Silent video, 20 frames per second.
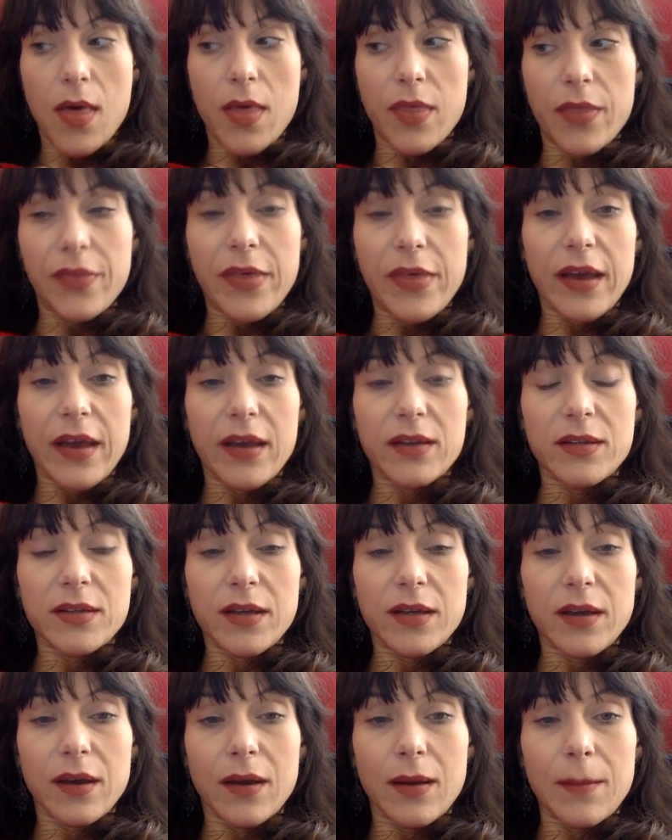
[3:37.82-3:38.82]
that,
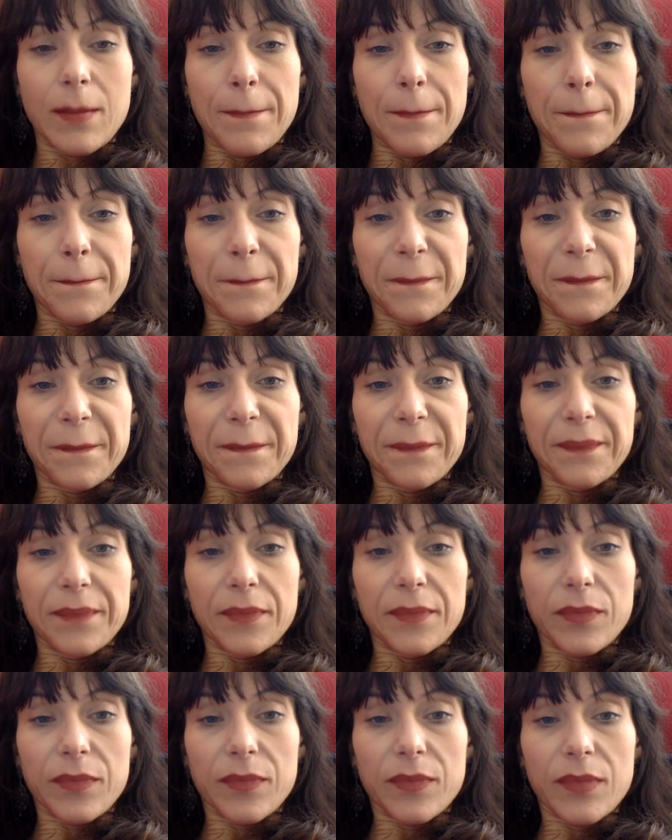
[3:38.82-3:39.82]
um,
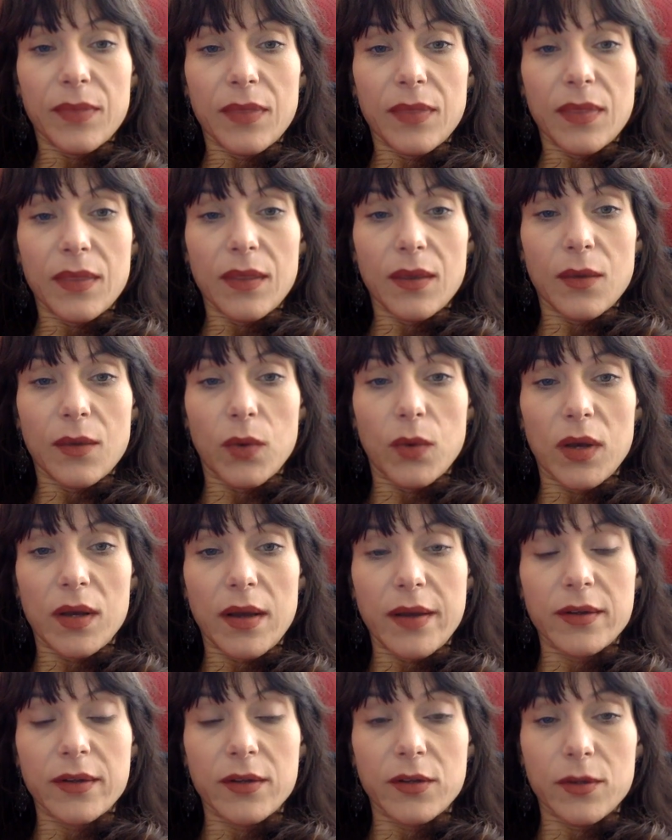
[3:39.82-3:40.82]
well,
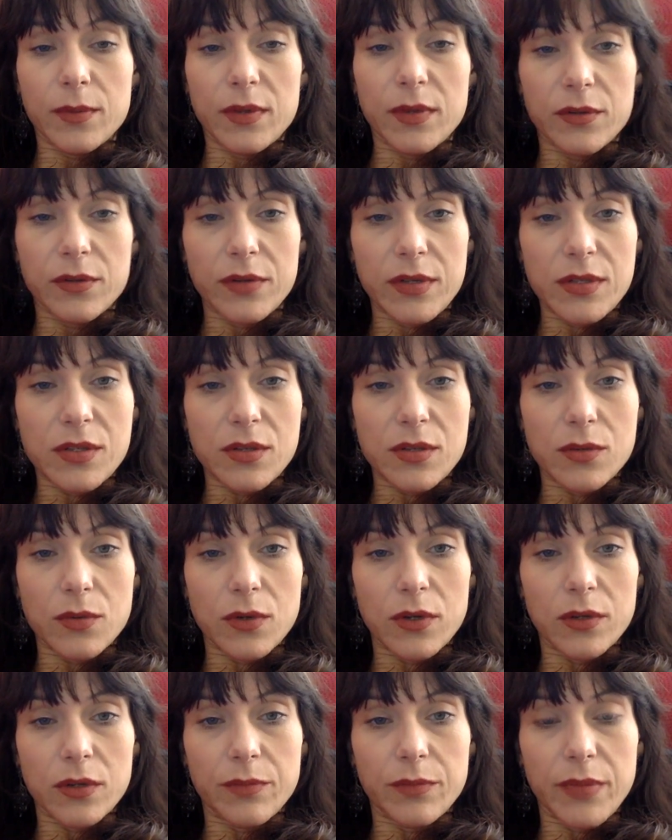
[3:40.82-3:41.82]
I don't know about the rest of the
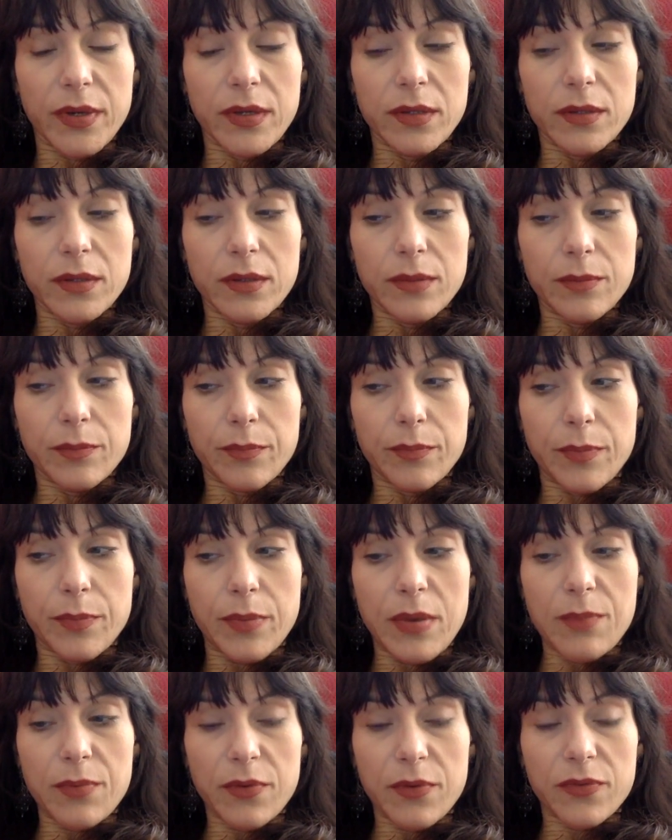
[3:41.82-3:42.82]
world, but
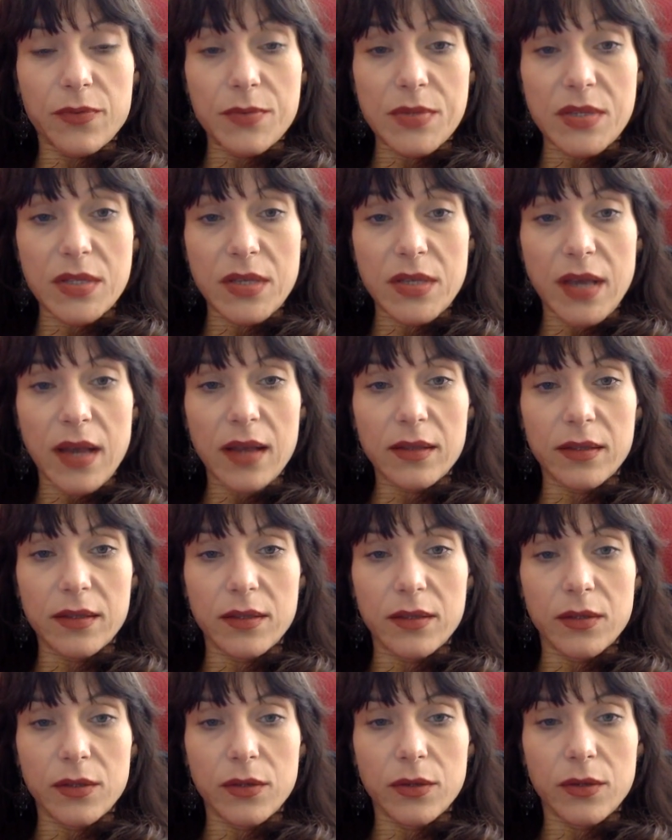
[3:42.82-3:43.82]
people from
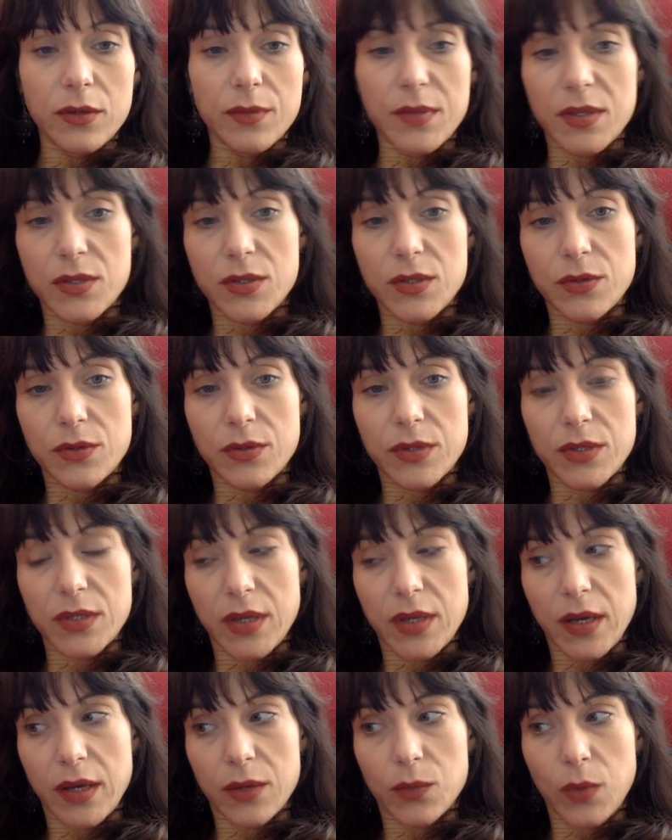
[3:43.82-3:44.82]
Scotland who commit
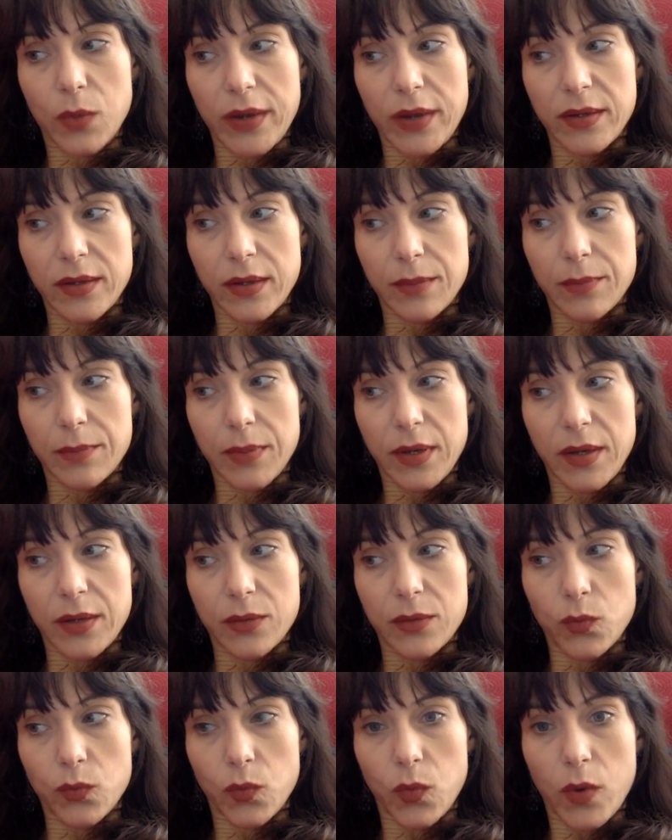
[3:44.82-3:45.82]
suicide wind up
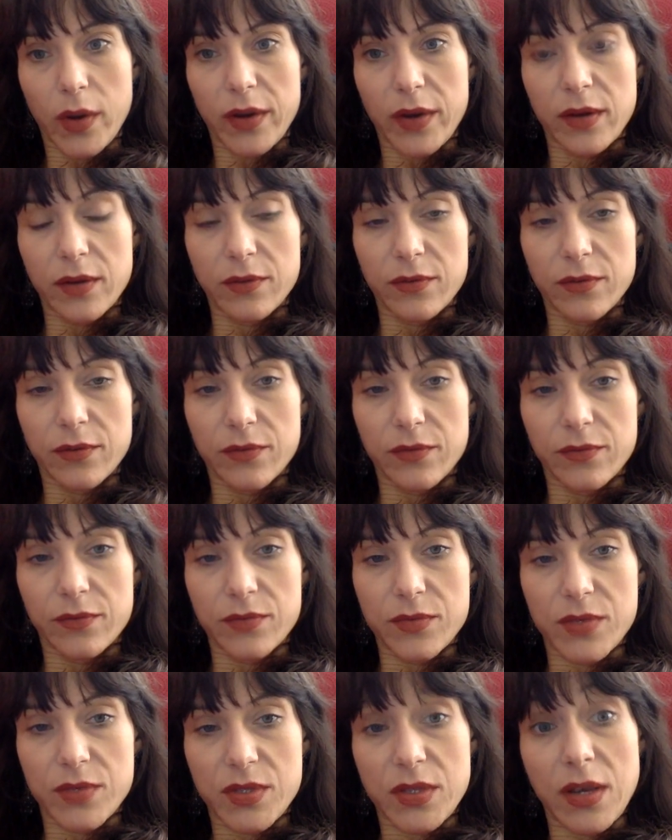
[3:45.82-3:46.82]
on one of
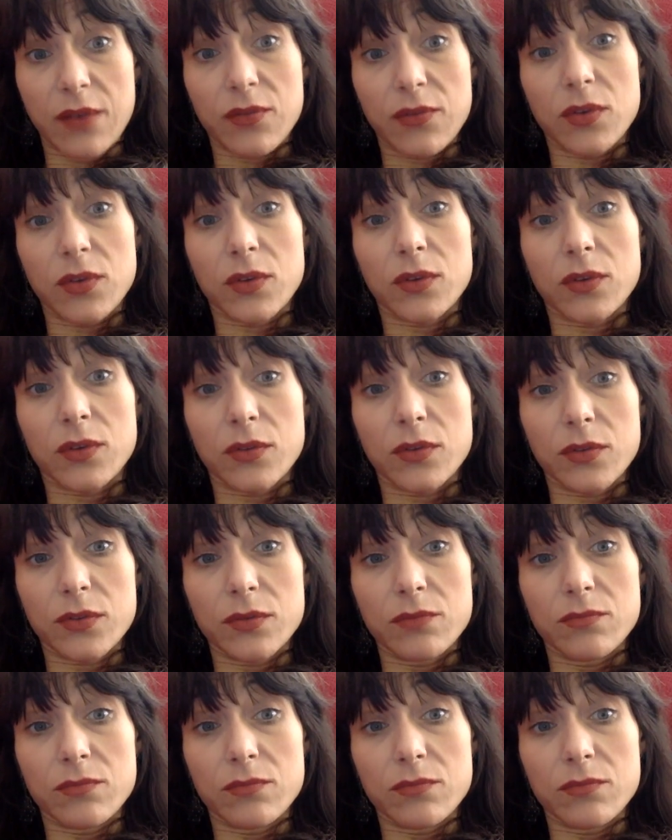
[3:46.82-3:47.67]
several,